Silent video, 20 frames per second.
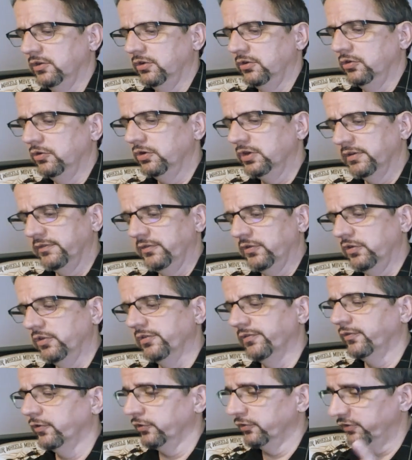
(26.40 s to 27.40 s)
You can view
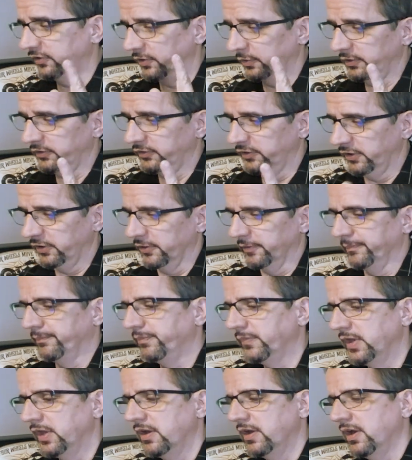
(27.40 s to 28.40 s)
the full series here.
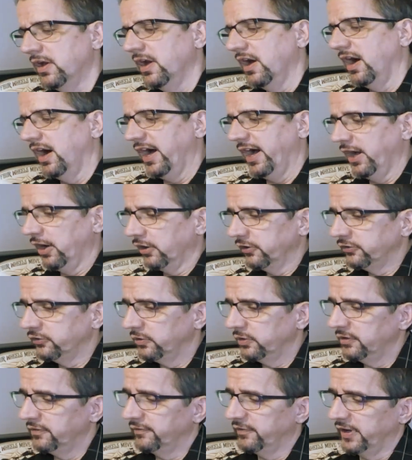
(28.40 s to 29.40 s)
I
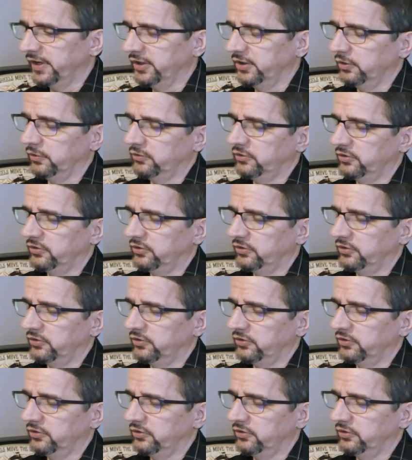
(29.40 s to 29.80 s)
also invite you